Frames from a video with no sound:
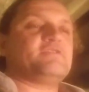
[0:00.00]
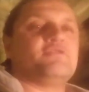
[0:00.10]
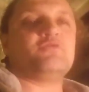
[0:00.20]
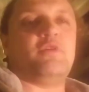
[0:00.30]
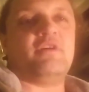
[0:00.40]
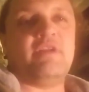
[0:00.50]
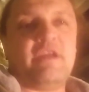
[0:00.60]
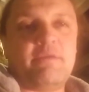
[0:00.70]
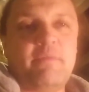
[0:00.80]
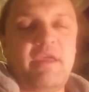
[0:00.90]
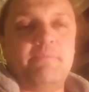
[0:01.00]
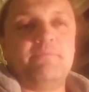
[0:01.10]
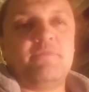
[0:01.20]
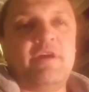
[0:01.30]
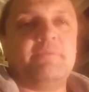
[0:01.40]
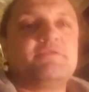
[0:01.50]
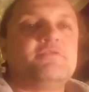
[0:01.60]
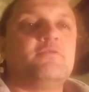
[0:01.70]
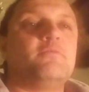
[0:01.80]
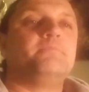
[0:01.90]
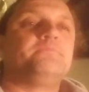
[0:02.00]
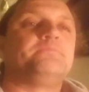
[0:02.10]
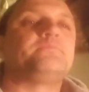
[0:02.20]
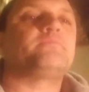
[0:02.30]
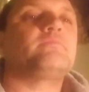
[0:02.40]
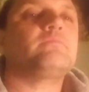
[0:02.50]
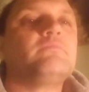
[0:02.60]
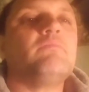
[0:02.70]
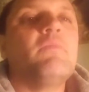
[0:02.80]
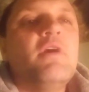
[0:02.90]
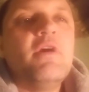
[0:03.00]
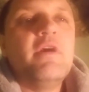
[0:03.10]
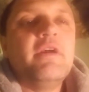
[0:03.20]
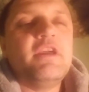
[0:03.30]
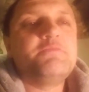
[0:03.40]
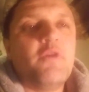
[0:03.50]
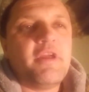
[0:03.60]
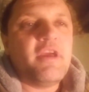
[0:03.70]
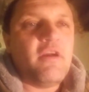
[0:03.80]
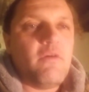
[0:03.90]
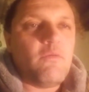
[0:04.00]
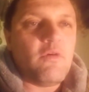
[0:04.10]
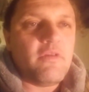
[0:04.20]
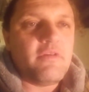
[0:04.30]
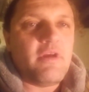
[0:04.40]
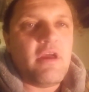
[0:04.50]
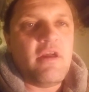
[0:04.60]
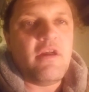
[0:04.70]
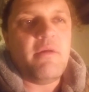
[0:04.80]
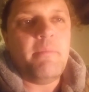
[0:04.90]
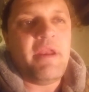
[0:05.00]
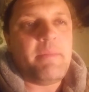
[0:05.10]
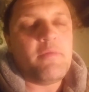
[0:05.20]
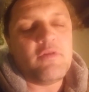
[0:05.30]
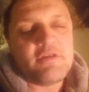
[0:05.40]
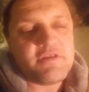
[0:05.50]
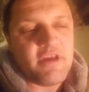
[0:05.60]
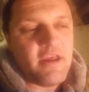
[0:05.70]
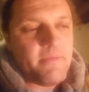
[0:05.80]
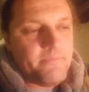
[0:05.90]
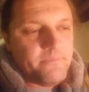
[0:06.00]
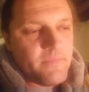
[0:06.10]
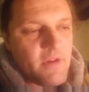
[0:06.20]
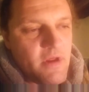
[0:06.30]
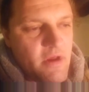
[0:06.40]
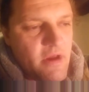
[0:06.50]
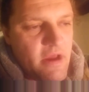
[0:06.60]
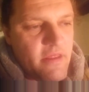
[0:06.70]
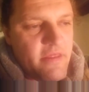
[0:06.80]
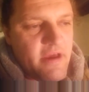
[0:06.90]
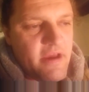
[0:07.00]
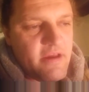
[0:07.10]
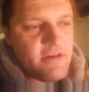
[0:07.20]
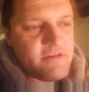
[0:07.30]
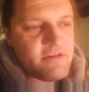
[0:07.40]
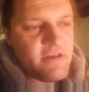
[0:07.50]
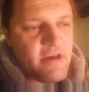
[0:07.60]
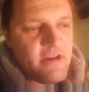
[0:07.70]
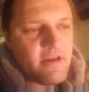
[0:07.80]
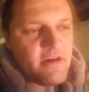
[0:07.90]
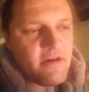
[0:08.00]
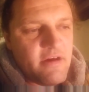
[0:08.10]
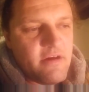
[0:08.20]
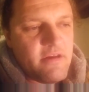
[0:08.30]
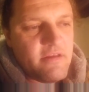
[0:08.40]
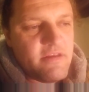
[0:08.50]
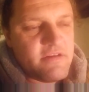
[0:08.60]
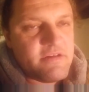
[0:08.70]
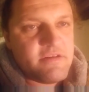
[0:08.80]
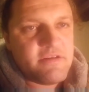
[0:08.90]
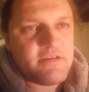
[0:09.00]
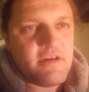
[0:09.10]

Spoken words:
on Twitter like me, right? So he's pointing out what many people can see, and that is that this